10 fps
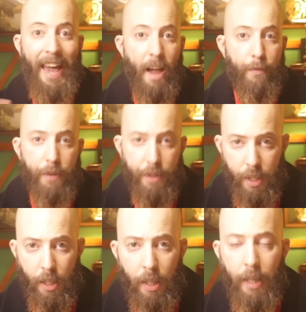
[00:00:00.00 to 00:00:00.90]

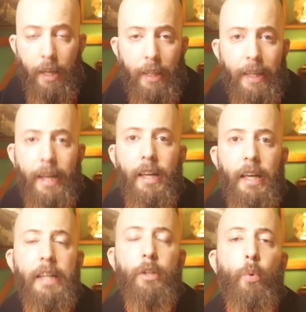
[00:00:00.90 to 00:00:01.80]
everything, lay
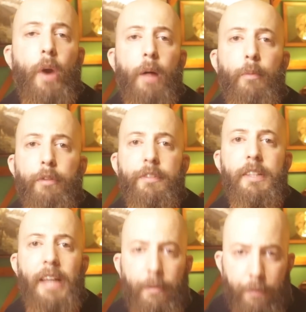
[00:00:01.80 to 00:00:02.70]
in the realm of the
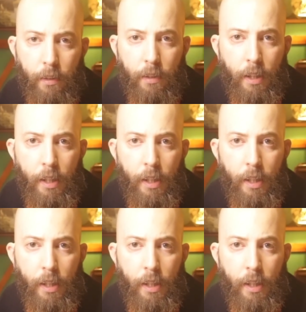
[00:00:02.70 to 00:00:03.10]
devil